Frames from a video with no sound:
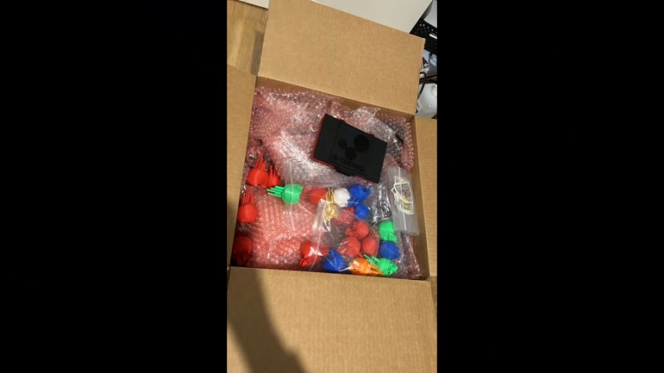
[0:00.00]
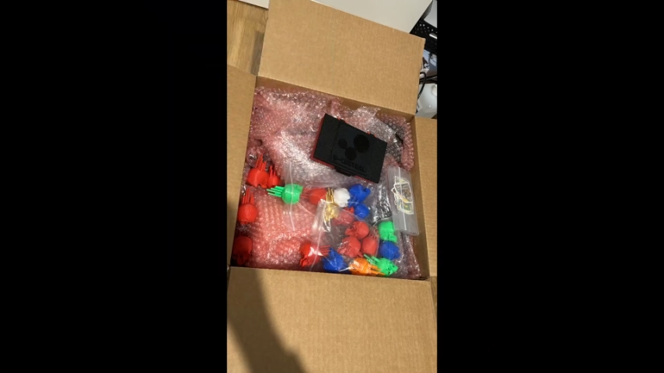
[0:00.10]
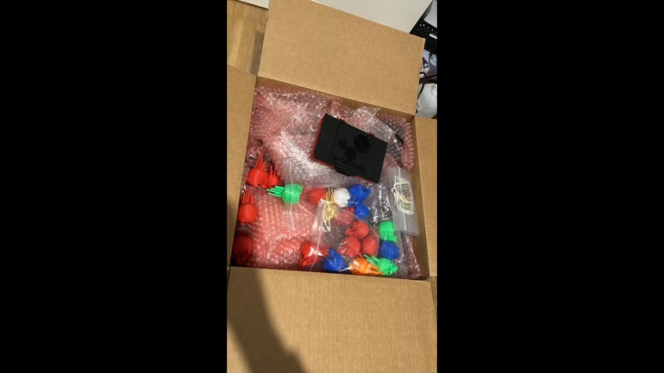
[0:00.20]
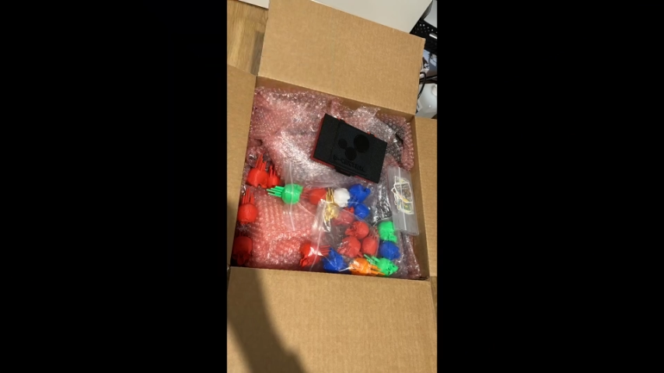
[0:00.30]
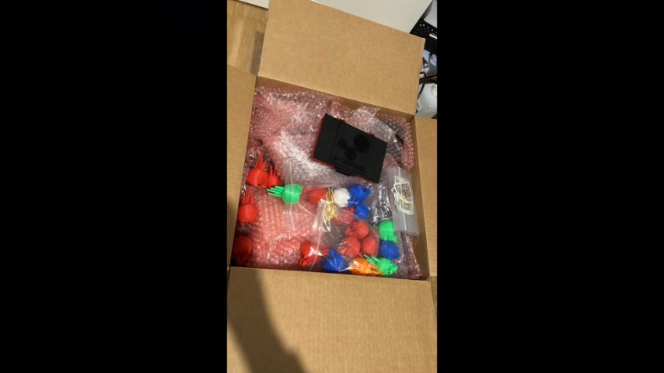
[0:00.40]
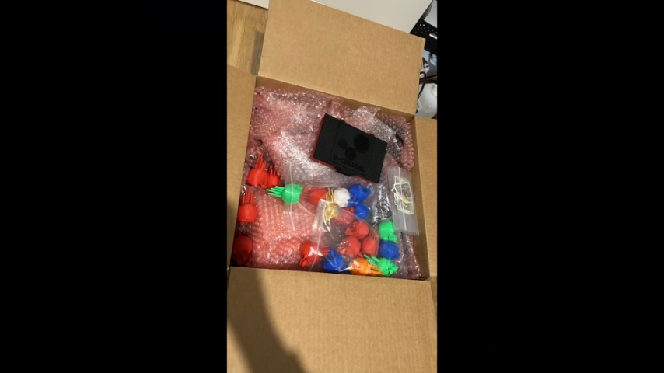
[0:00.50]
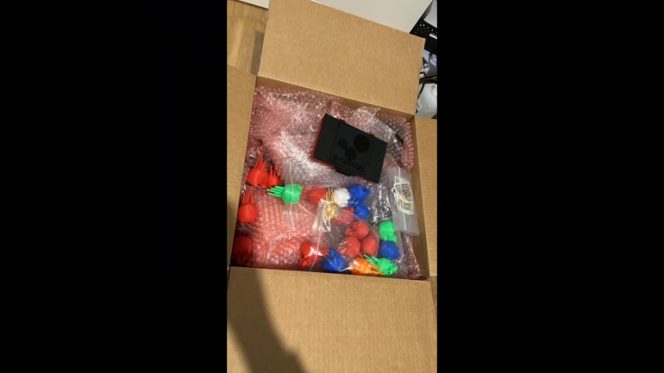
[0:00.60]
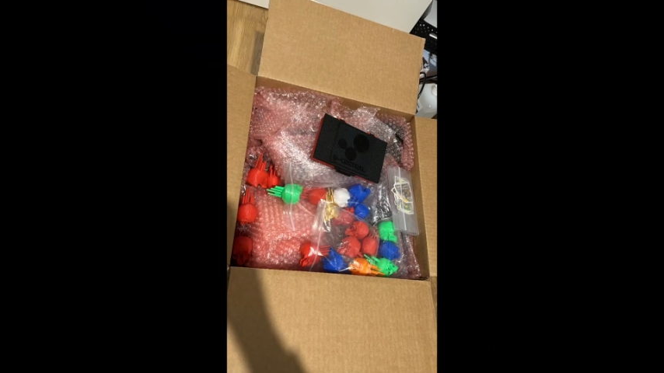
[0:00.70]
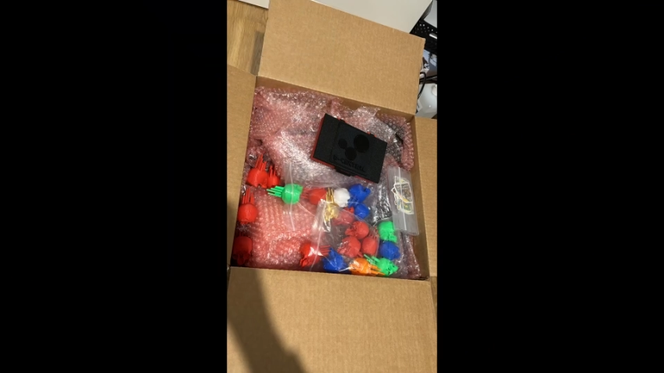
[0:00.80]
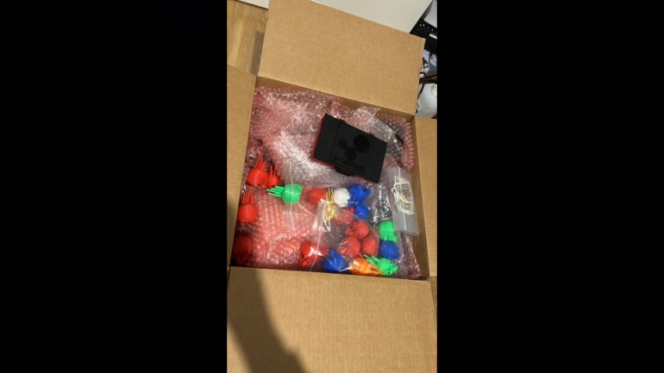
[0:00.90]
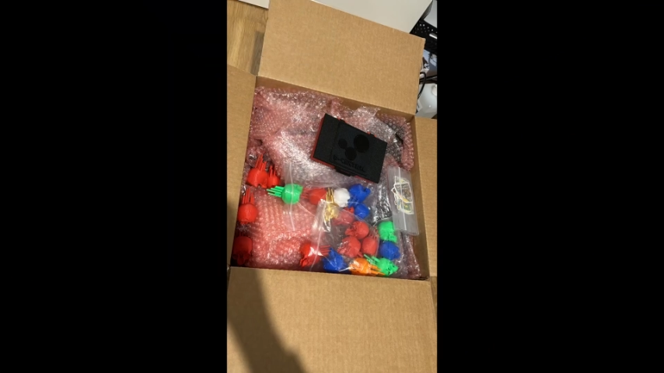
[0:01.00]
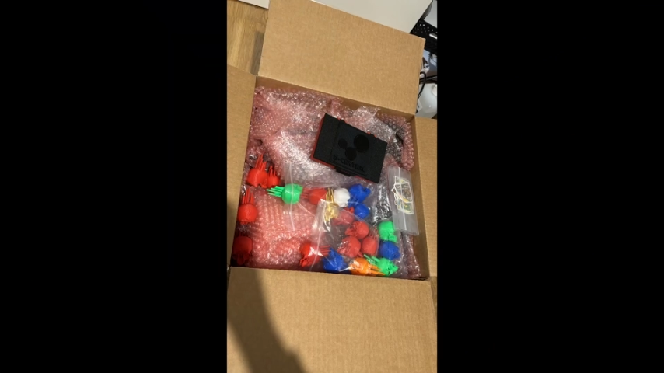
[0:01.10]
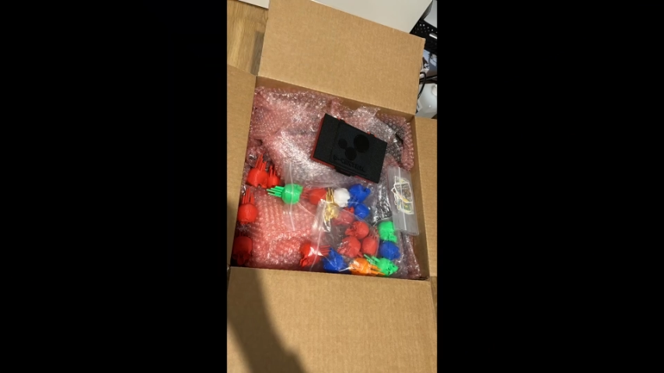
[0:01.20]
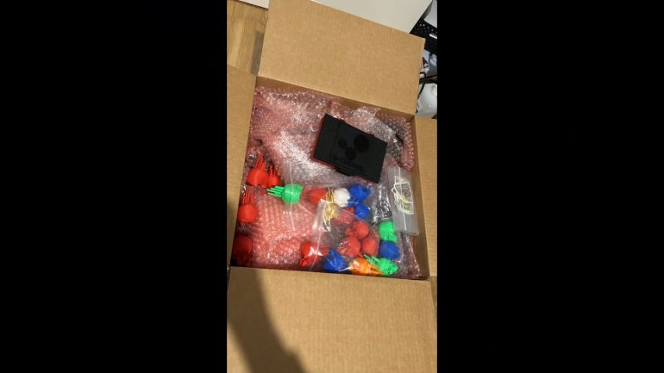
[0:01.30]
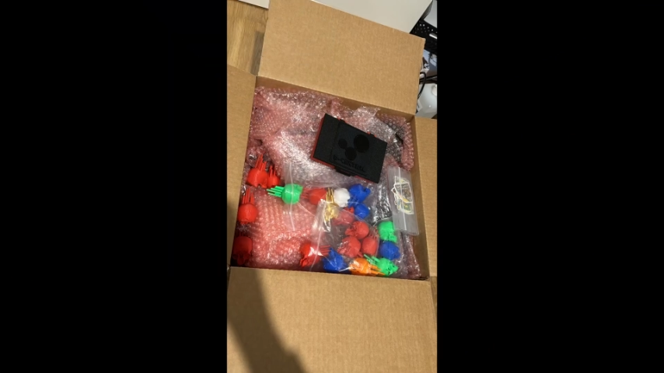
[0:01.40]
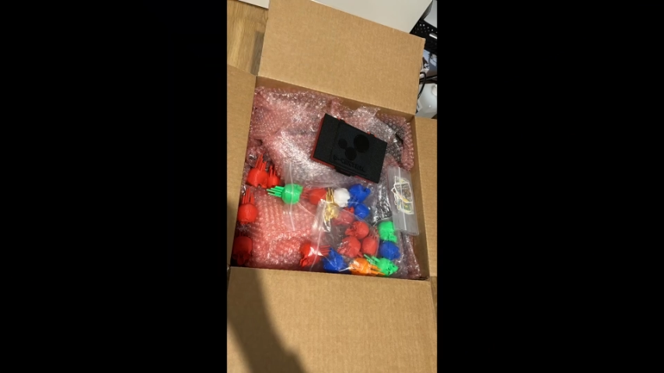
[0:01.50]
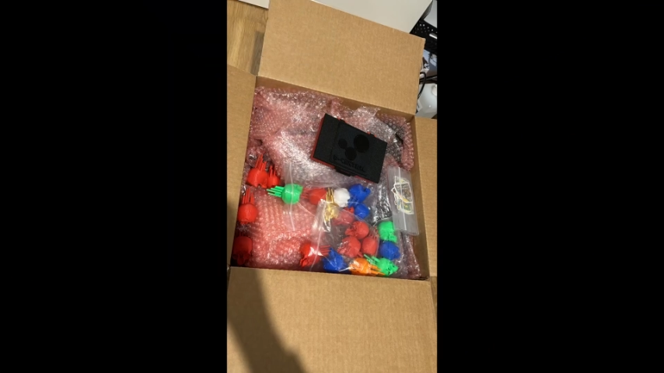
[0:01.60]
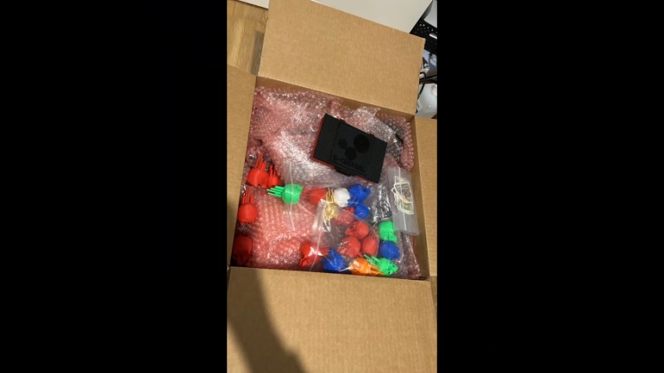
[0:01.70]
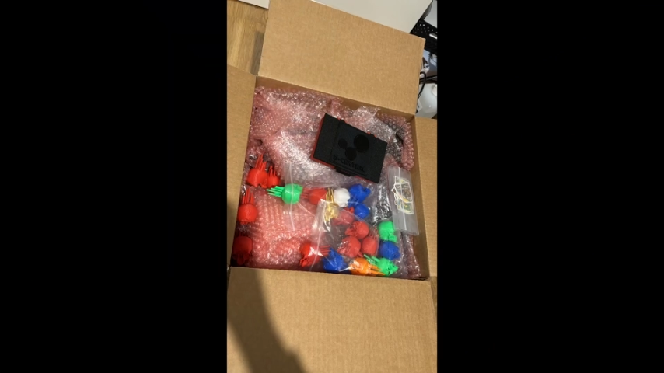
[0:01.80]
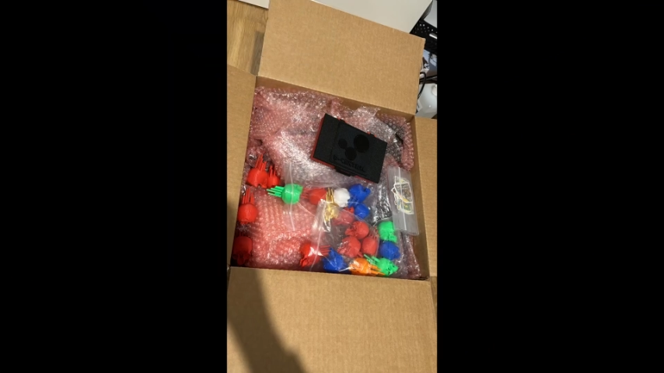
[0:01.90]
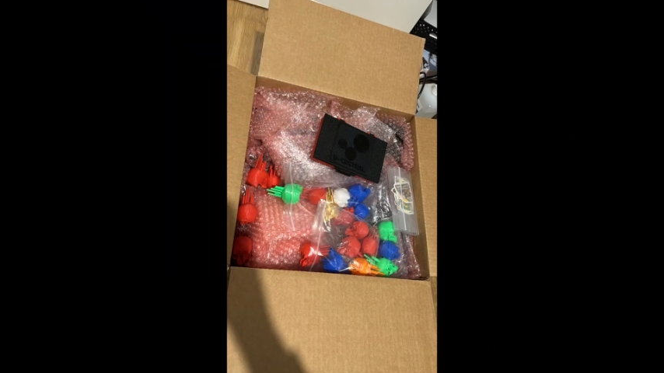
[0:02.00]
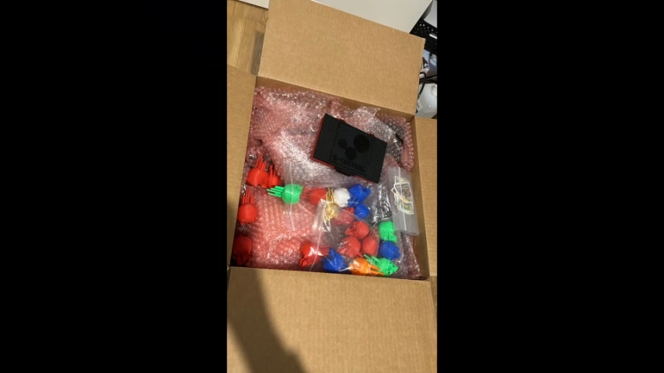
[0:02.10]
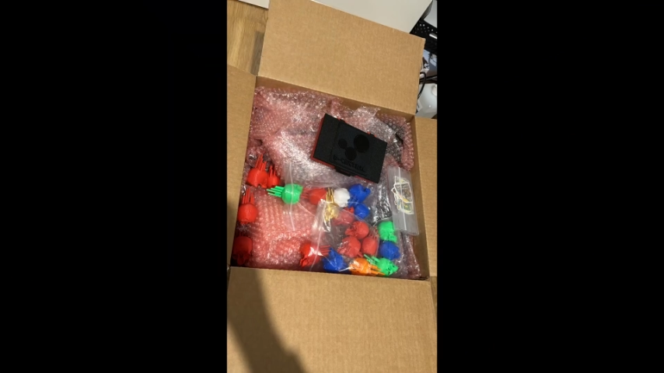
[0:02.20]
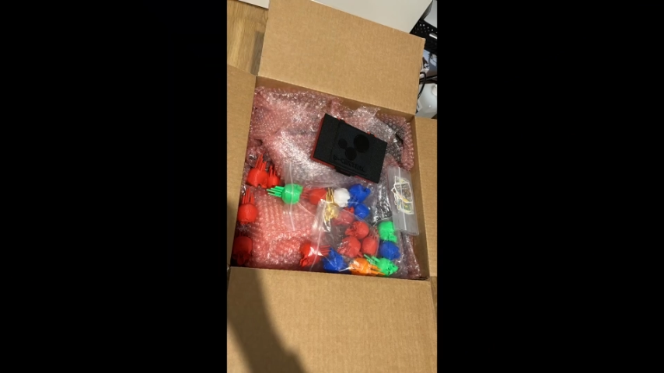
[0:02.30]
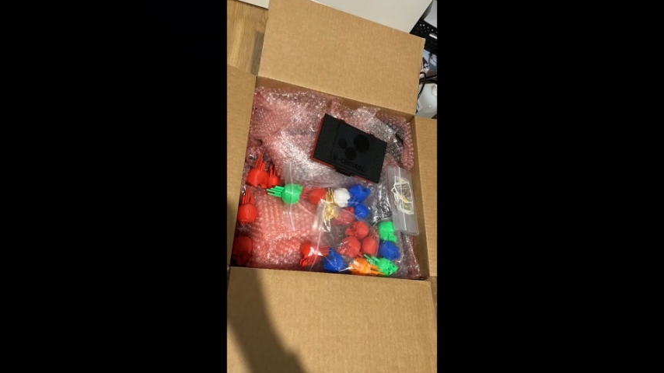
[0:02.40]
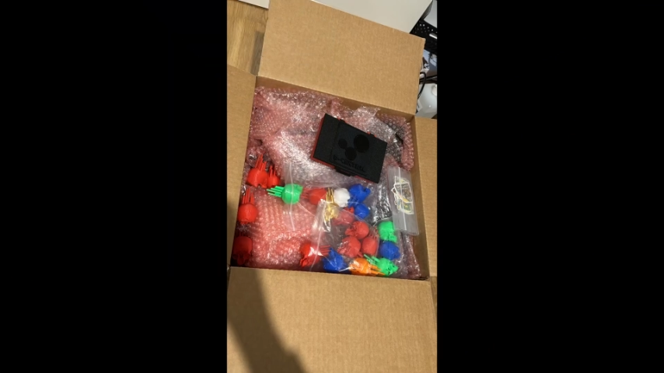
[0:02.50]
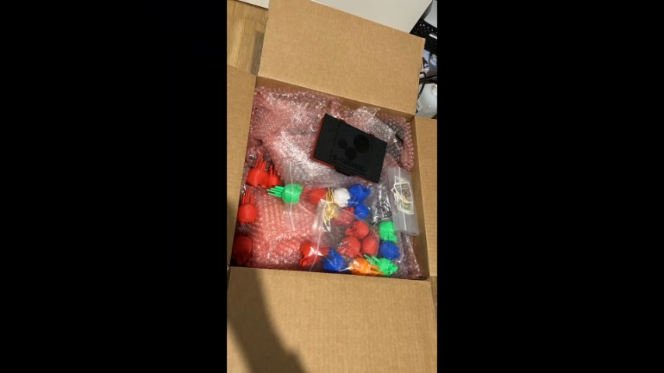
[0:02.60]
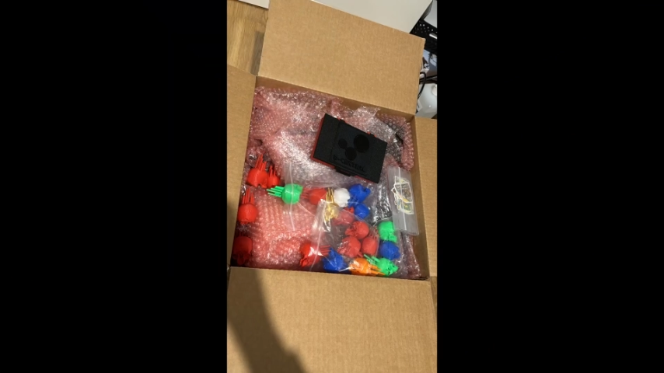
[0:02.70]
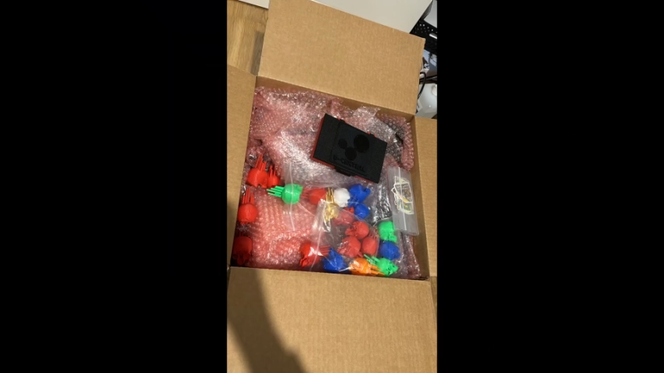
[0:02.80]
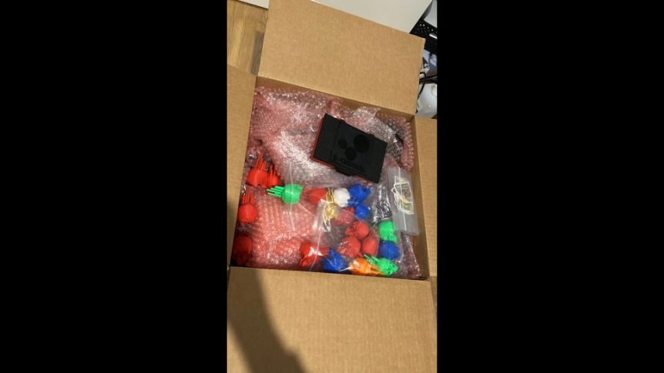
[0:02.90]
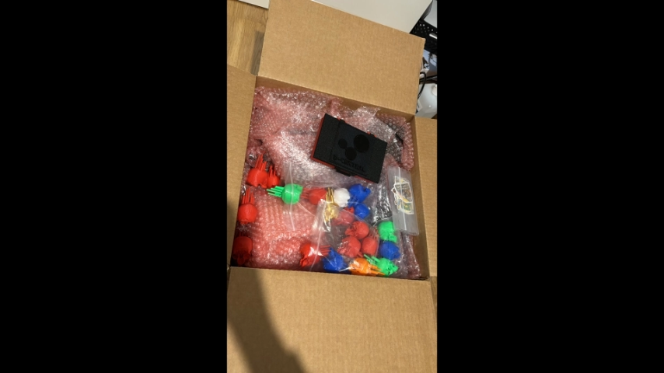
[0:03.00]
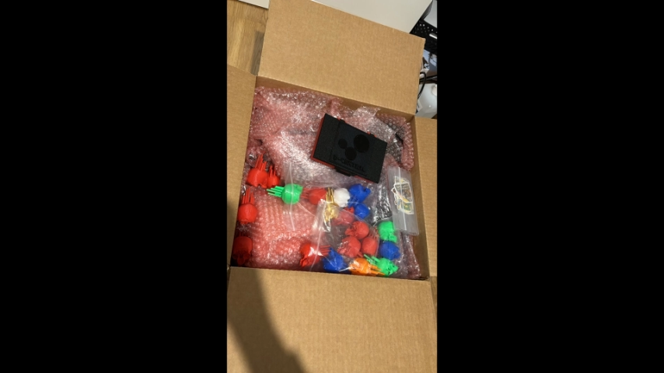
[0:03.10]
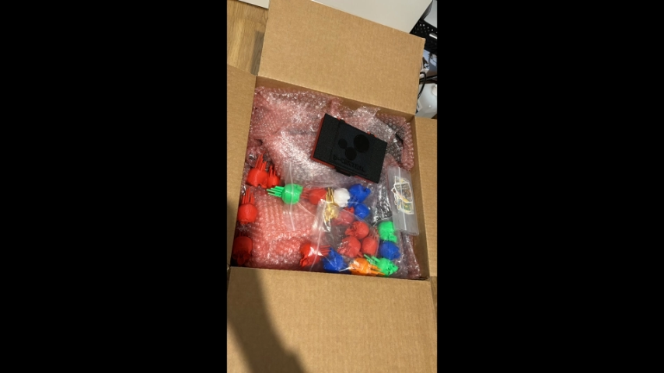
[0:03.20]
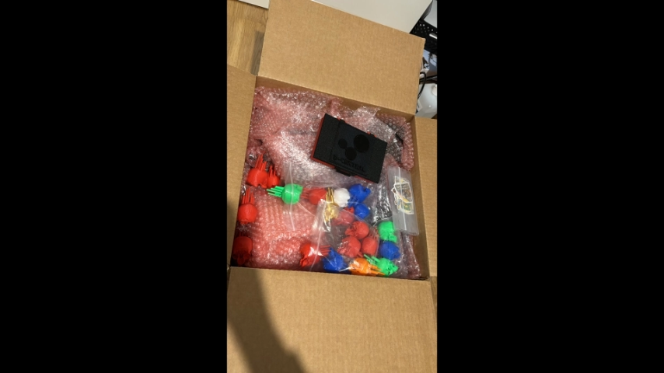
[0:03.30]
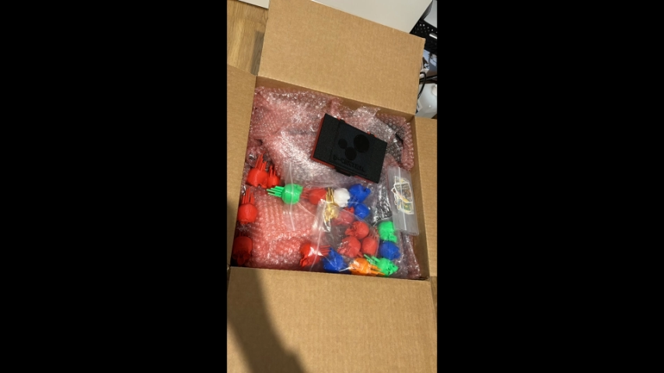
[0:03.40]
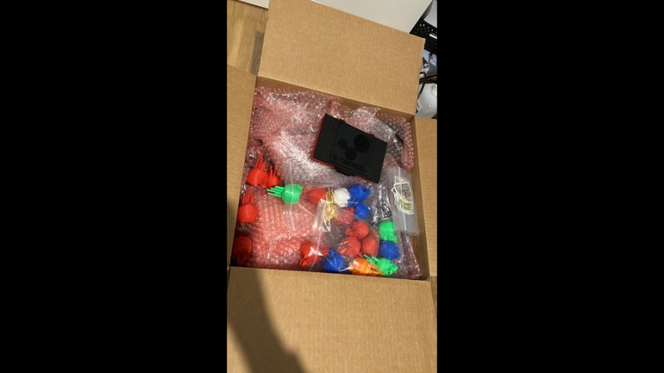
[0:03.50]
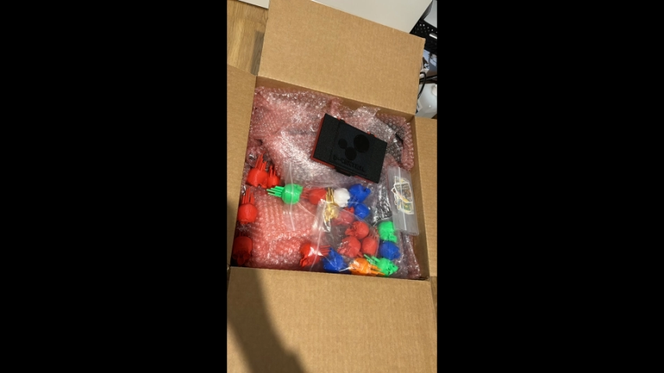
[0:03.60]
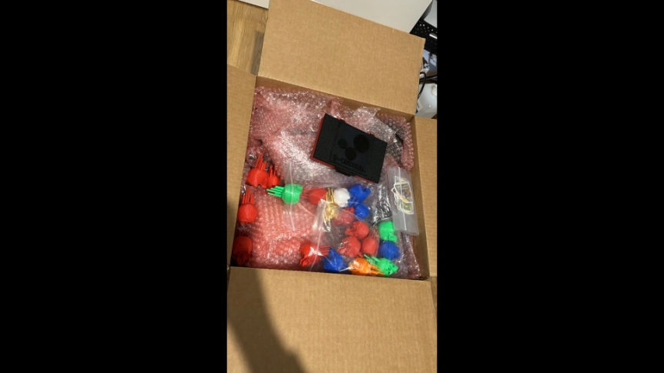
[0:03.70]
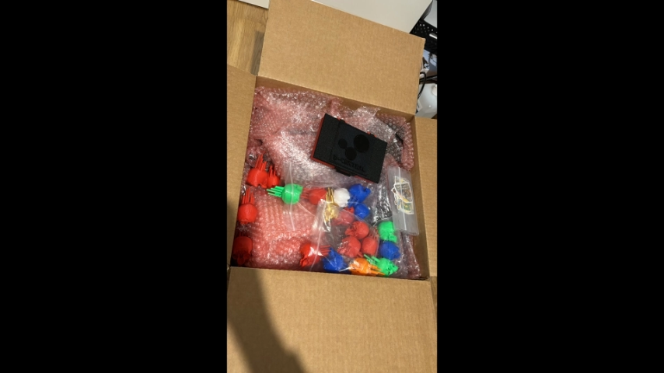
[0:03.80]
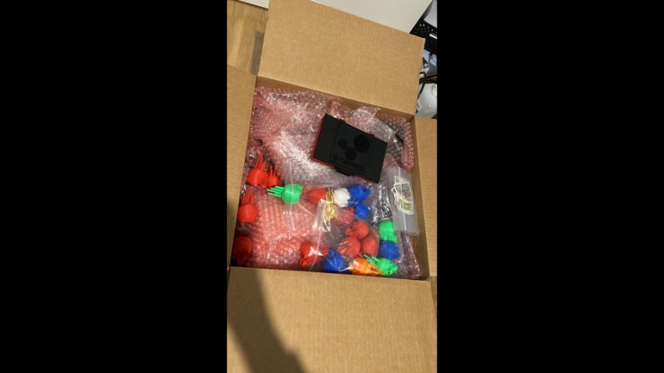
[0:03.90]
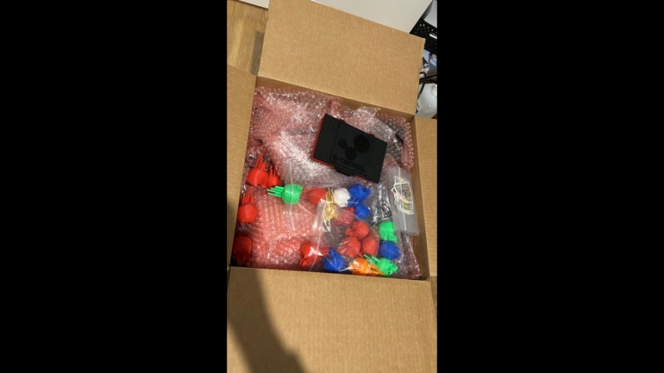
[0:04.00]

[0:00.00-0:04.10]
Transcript: (no speaker visible)